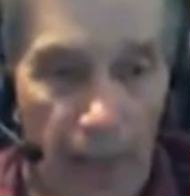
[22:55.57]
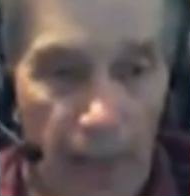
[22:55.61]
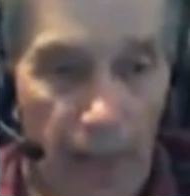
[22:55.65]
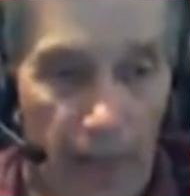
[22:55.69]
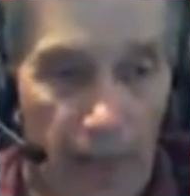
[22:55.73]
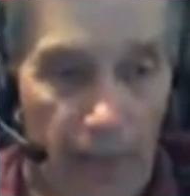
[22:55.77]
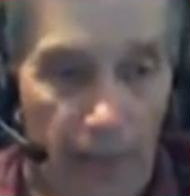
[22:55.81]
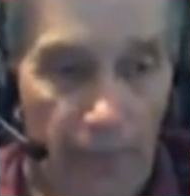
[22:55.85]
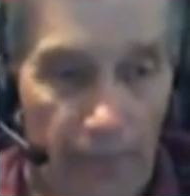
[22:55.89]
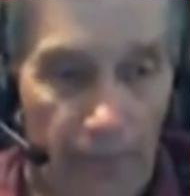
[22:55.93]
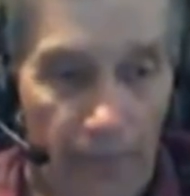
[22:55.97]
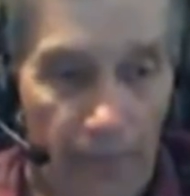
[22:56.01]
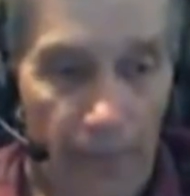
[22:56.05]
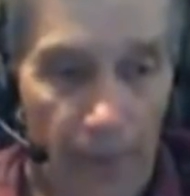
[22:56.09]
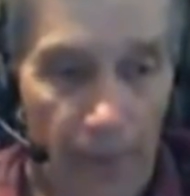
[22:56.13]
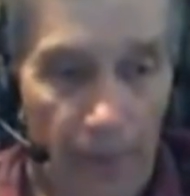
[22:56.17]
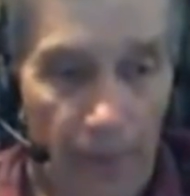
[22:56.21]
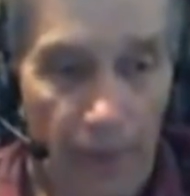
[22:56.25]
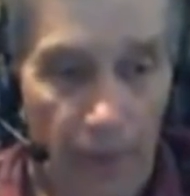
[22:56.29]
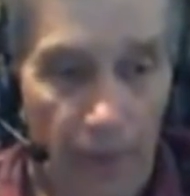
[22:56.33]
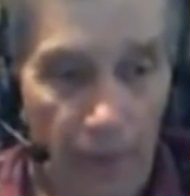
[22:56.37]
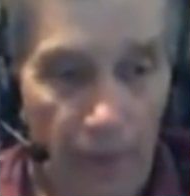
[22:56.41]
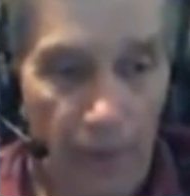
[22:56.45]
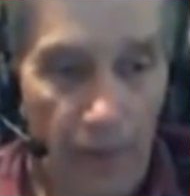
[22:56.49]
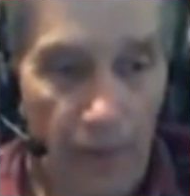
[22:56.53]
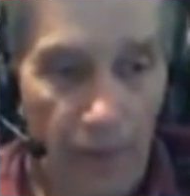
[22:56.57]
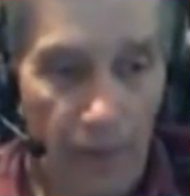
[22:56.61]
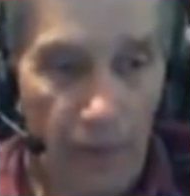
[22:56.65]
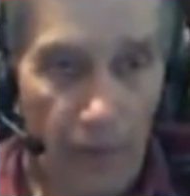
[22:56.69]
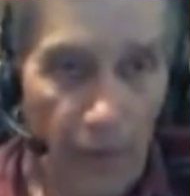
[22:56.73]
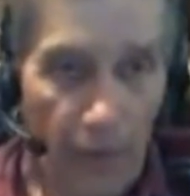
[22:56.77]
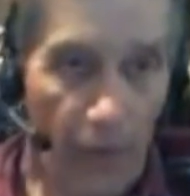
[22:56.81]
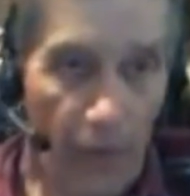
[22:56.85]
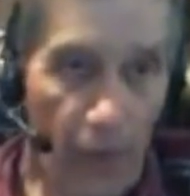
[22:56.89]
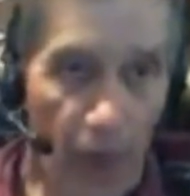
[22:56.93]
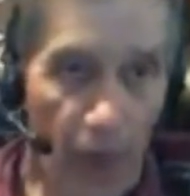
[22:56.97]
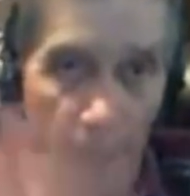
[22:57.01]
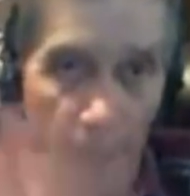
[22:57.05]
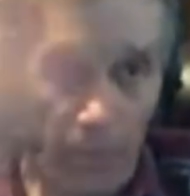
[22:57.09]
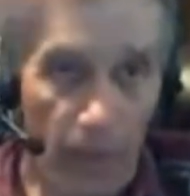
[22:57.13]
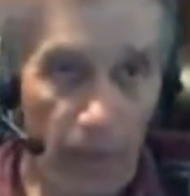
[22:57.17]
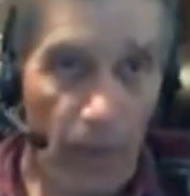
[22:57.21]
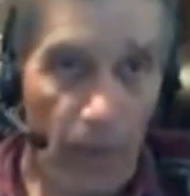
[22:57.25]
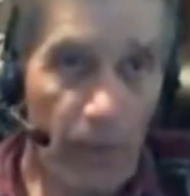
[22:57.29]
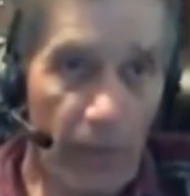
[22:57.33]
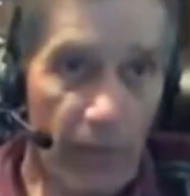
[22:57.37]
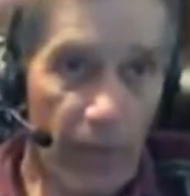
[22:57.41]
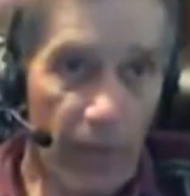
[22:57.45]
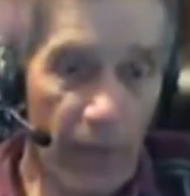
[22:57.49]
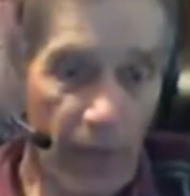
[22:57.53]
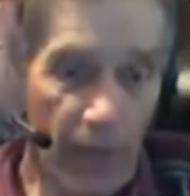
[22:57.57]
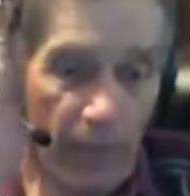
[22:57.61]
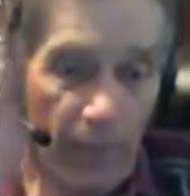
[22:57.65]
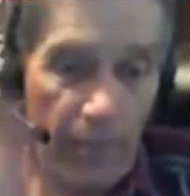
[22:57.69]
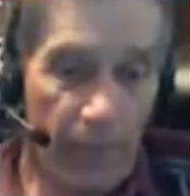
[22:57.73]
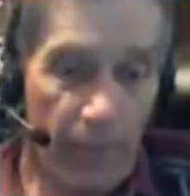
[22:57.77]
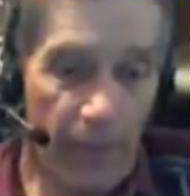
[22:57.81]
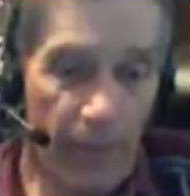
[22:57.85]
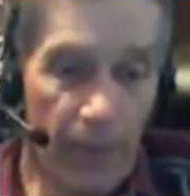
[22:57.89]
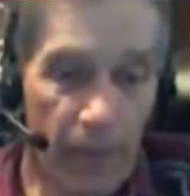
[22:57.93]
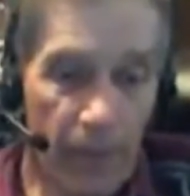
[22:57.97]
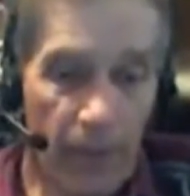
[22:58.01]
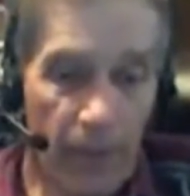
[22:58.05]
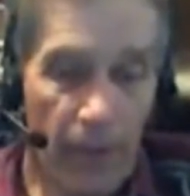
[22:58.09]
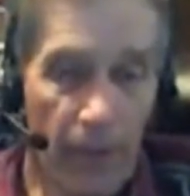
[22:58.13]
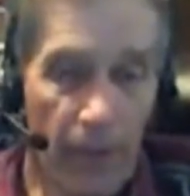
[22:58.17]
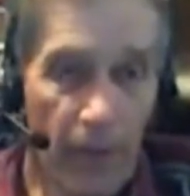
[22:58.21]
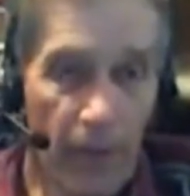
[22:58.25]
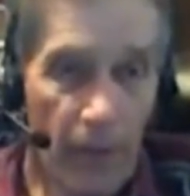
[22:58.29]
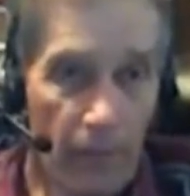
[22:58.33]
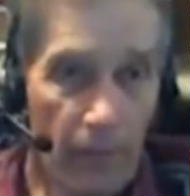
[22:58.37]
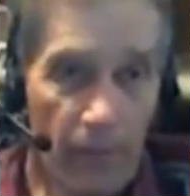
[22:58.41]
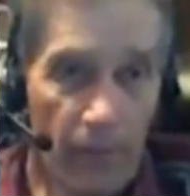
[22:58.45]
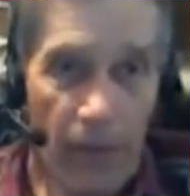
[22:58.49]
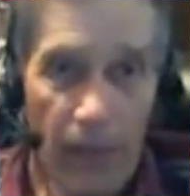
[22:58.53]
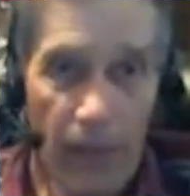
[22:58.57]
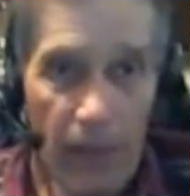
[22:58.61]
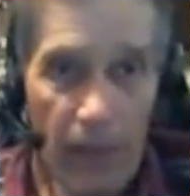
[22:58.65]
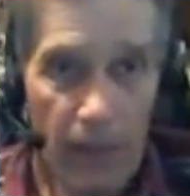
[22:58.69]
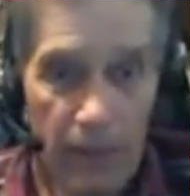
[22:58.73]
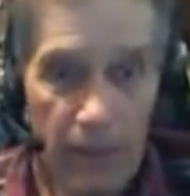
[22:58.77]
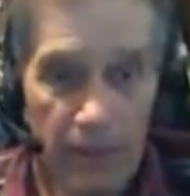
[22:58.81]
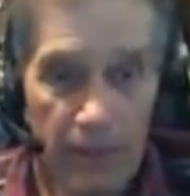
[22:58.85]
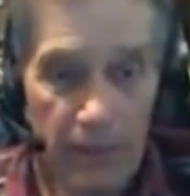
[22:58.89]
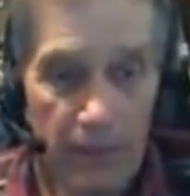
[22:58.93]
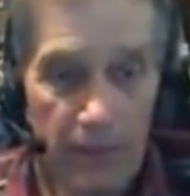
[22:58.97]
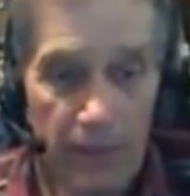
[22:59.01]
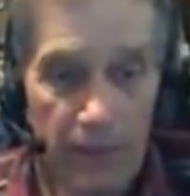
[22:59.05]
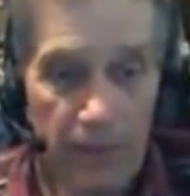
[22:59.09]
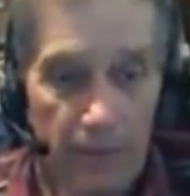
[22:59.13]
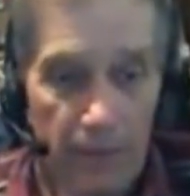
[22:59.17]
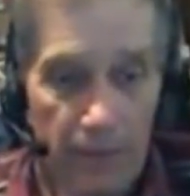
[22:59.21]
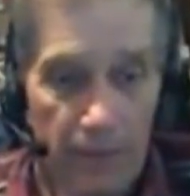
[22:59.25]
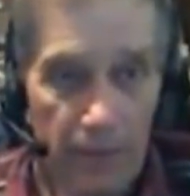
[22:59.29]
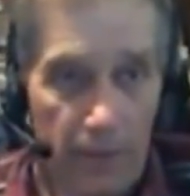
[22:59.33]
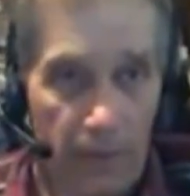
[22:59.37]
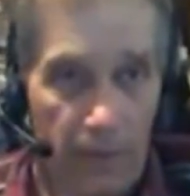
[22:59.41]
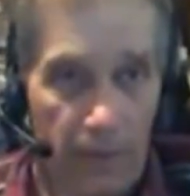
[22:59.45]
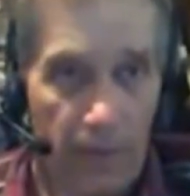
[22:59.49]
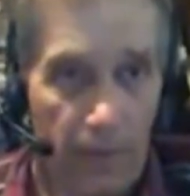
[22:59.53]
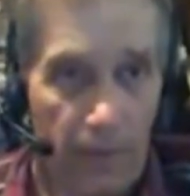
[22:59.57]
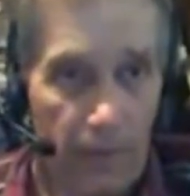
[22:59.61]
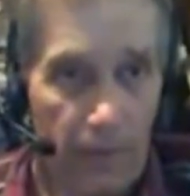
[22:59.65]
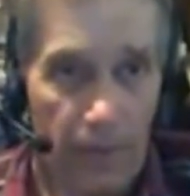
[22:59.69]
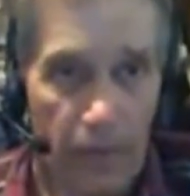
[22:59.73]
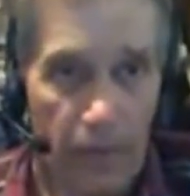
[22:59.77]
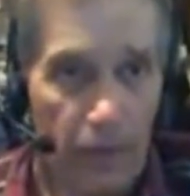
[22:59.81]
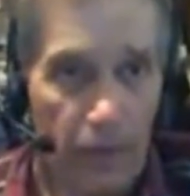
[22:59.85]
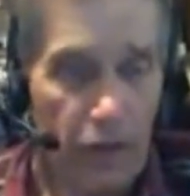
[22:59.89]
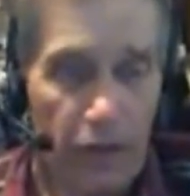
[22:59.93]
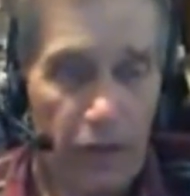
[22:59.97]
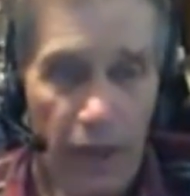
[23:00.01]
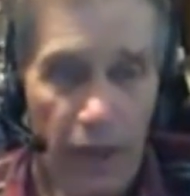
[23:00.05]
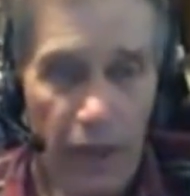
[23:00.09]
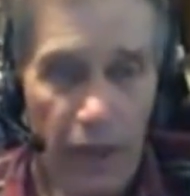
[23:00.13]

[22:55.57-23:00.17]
and they're not moving up into another box, you can